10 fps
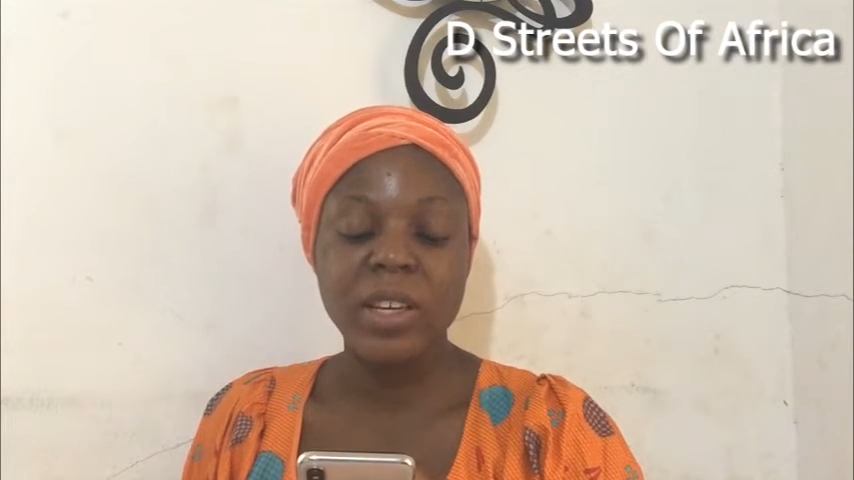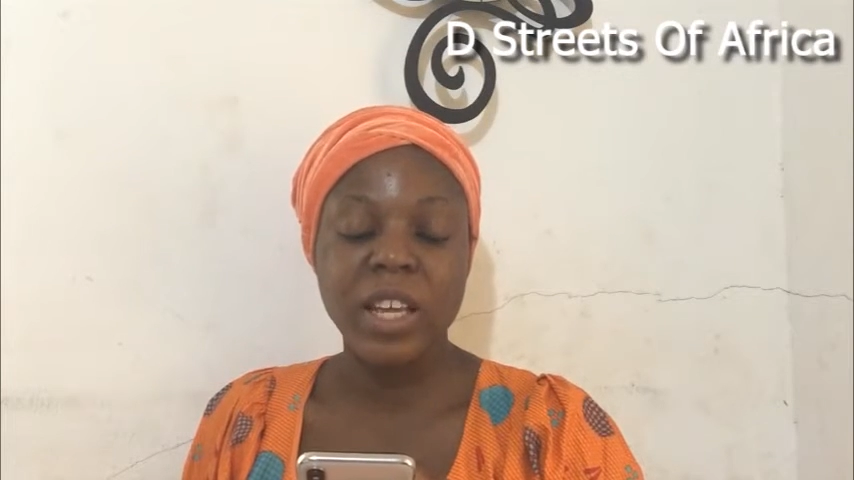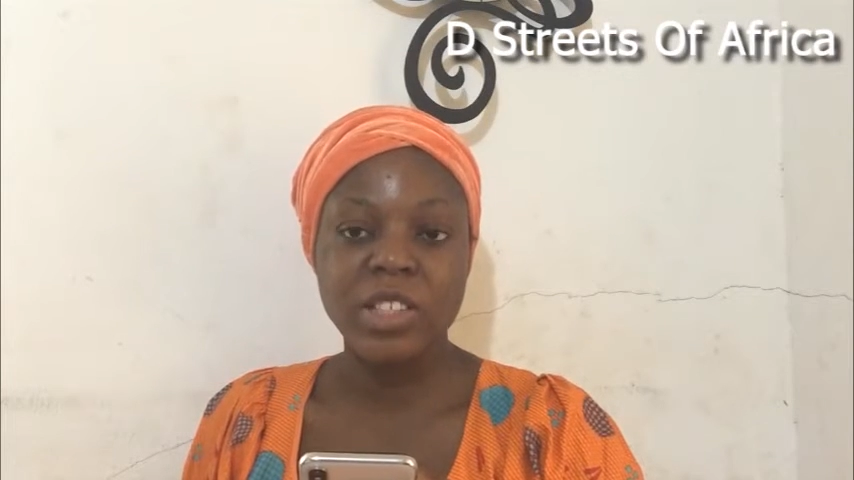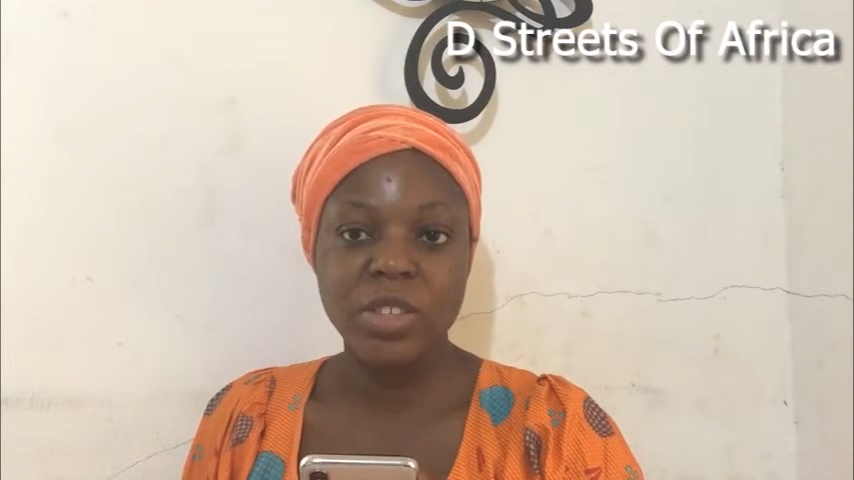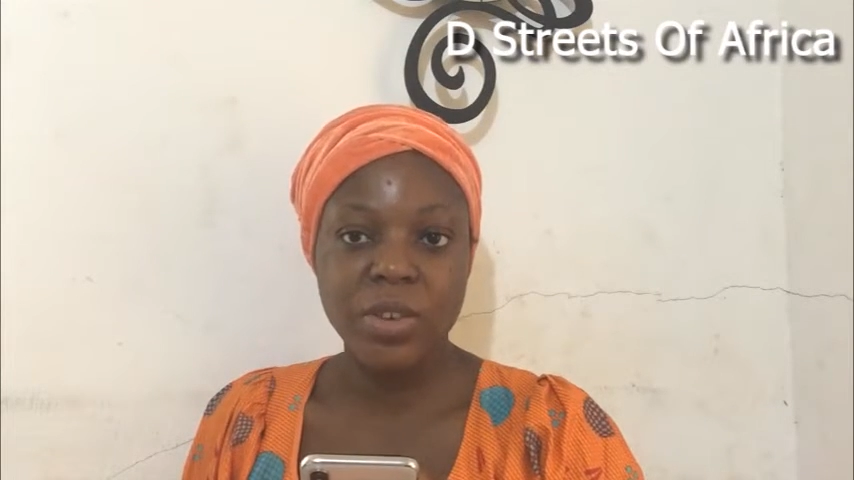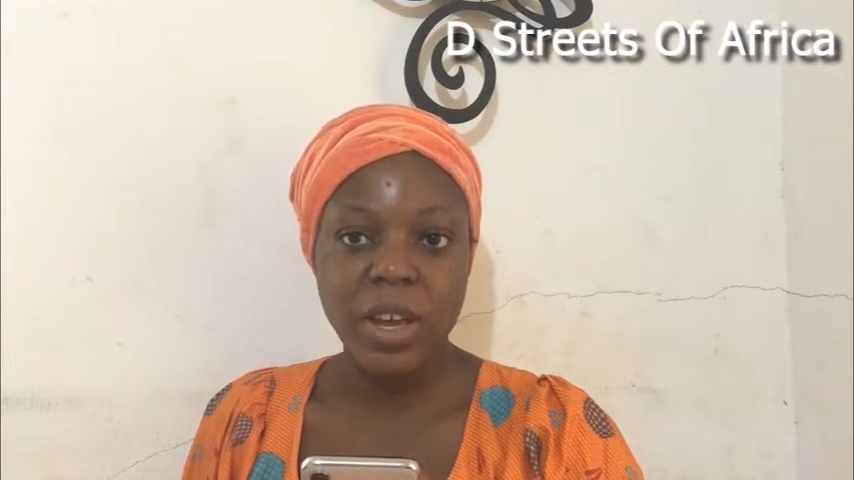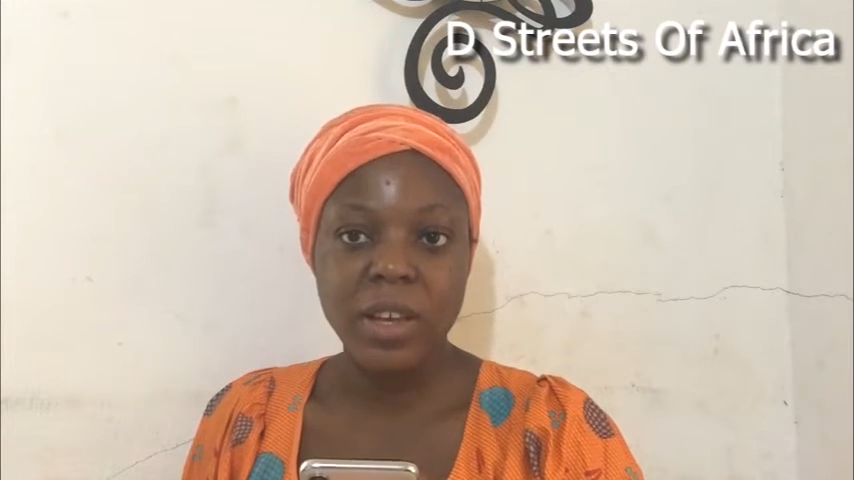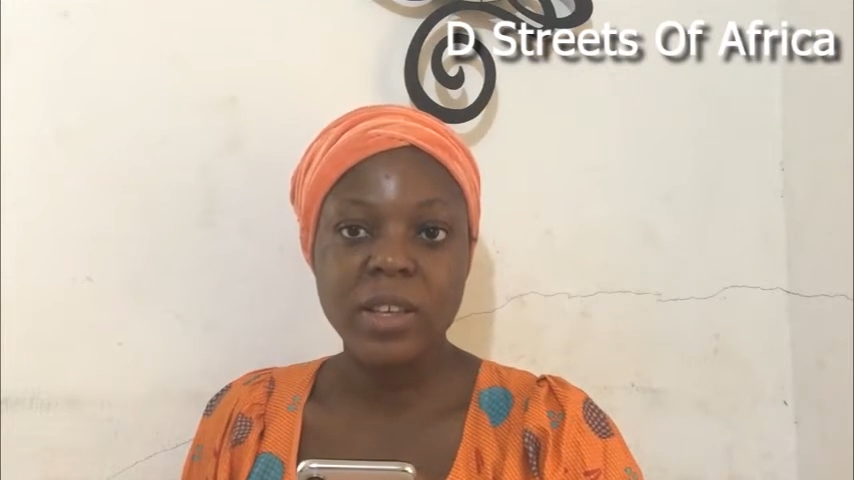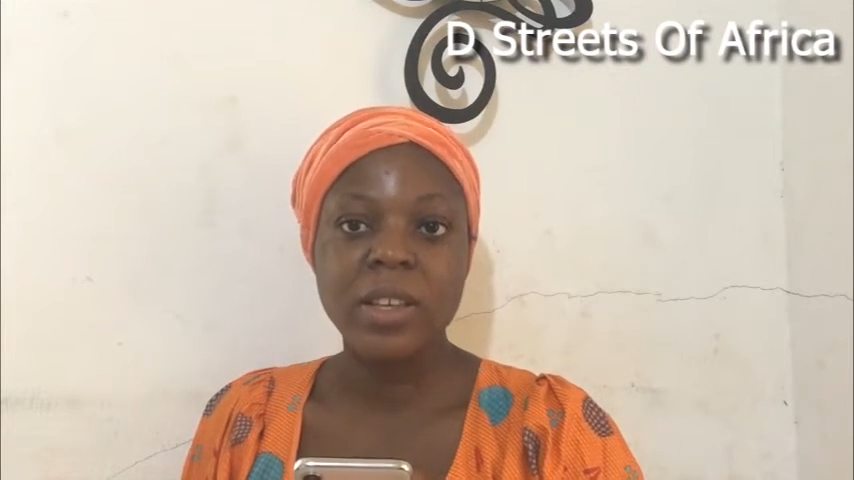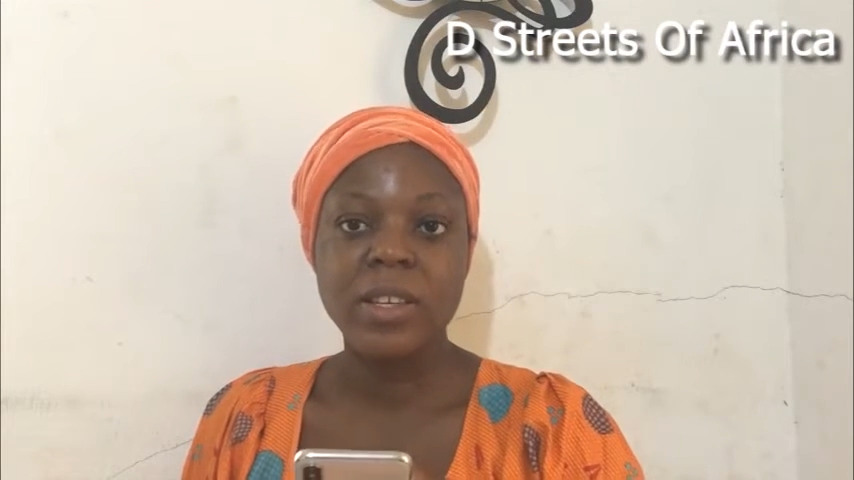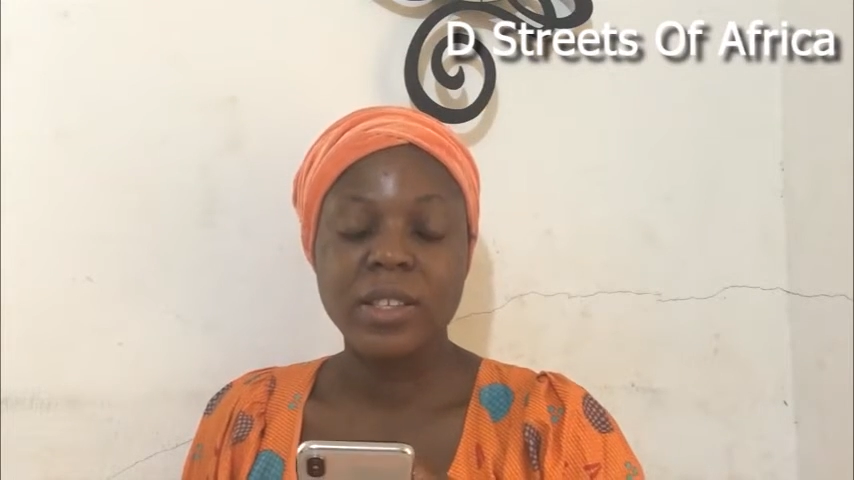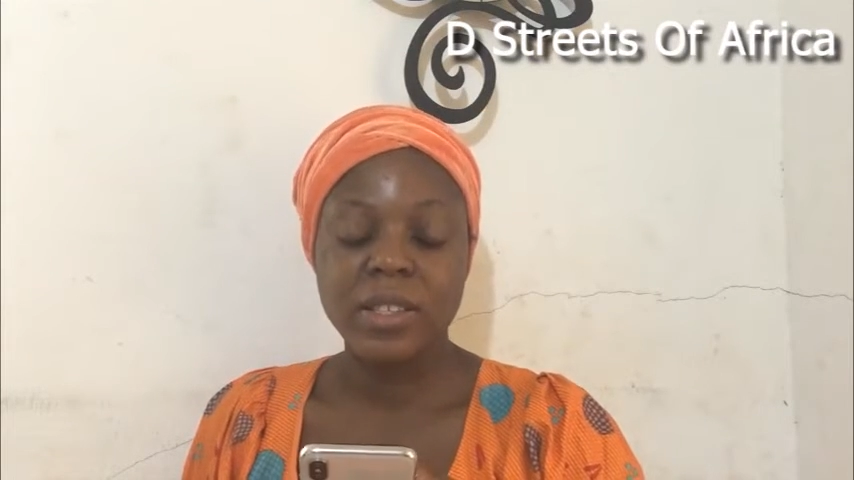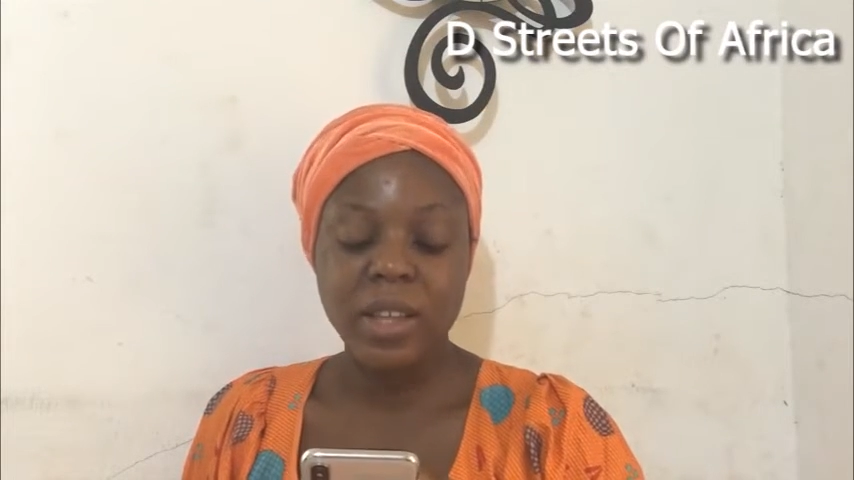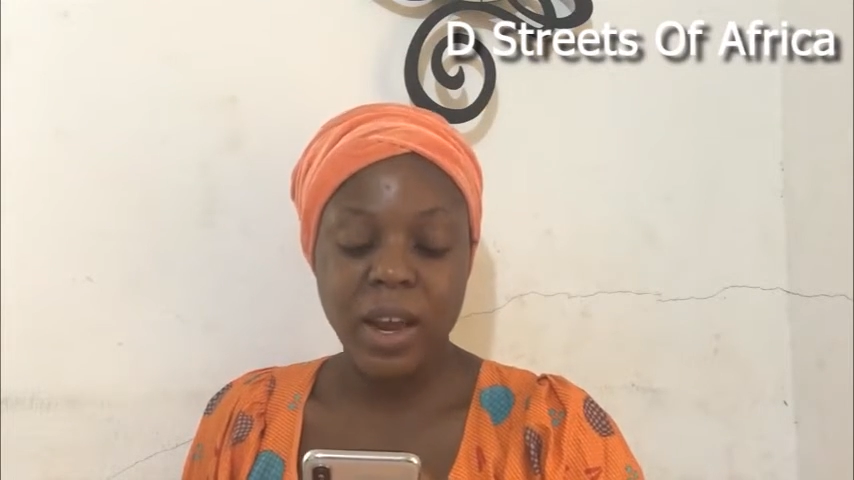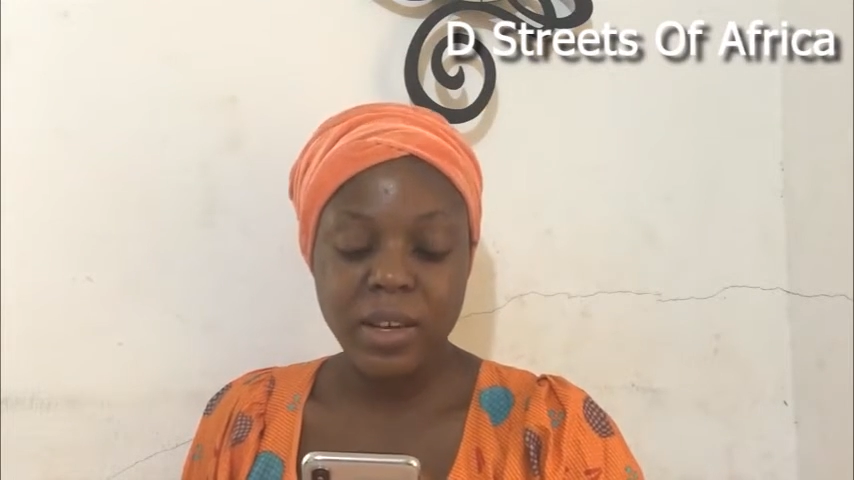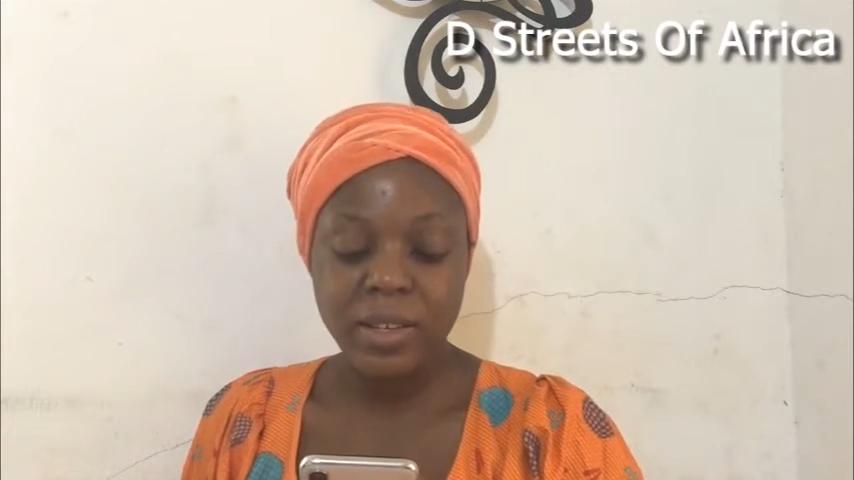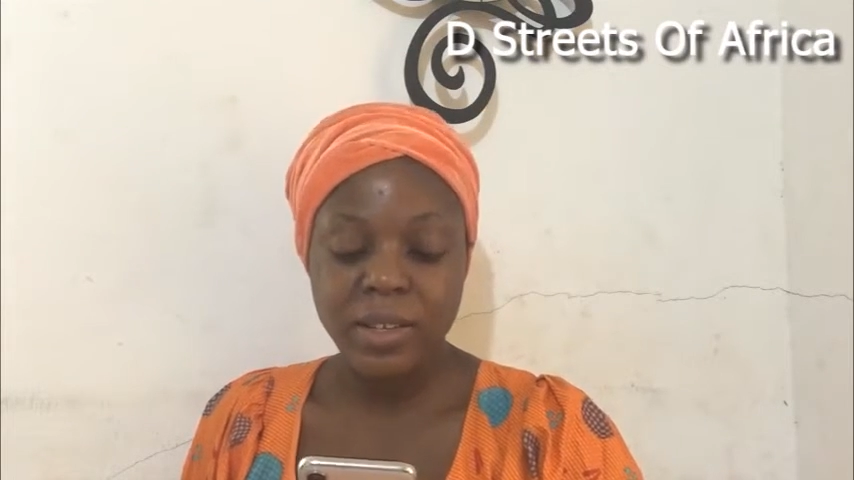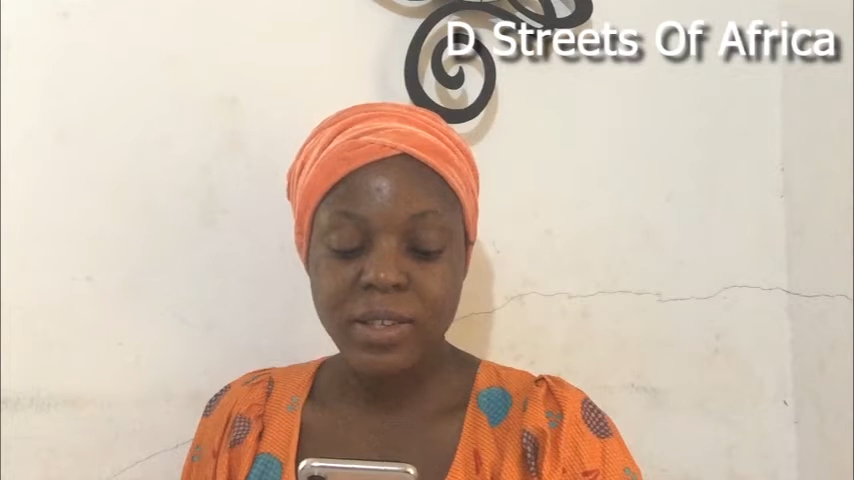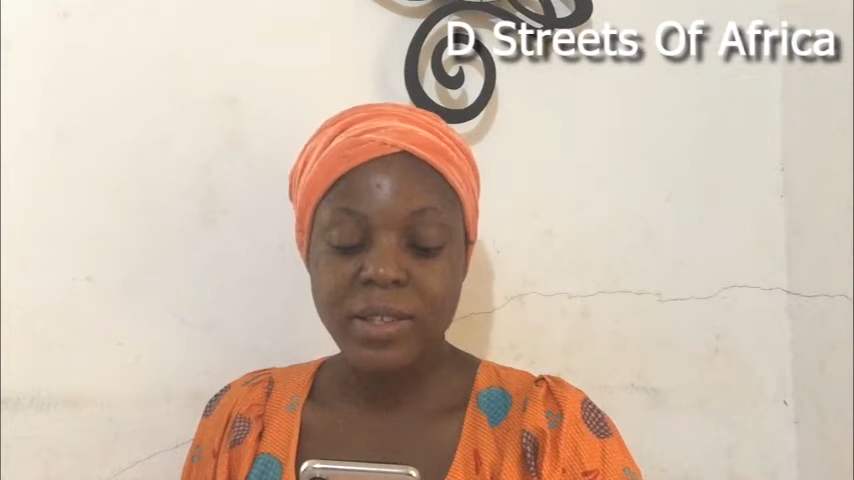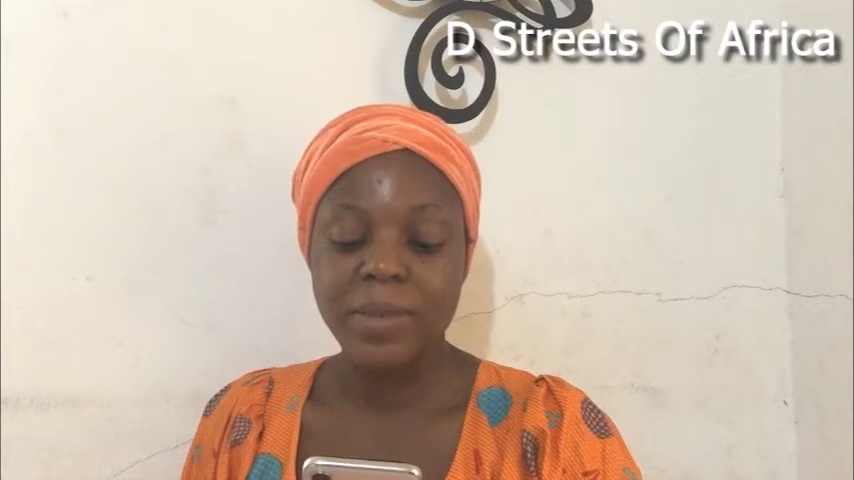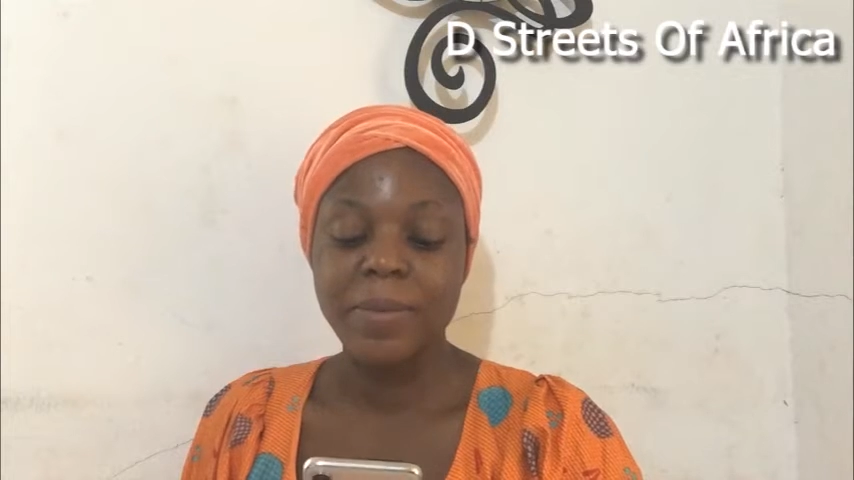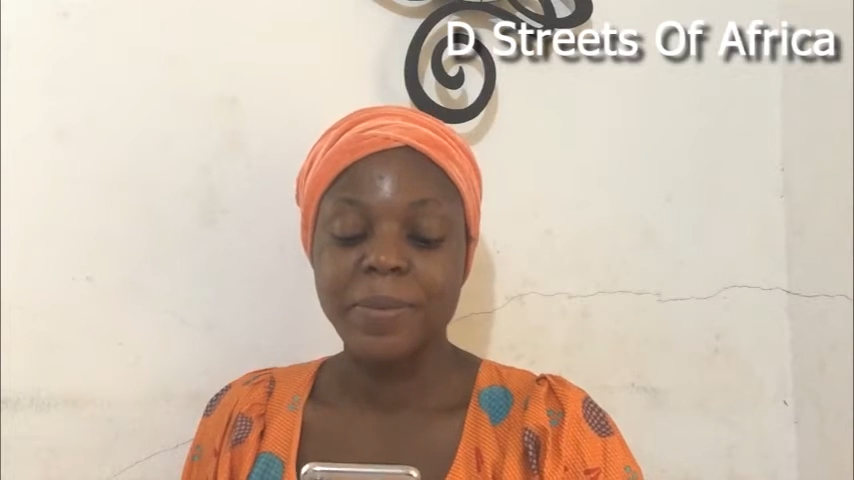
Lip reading: Nigeria stands.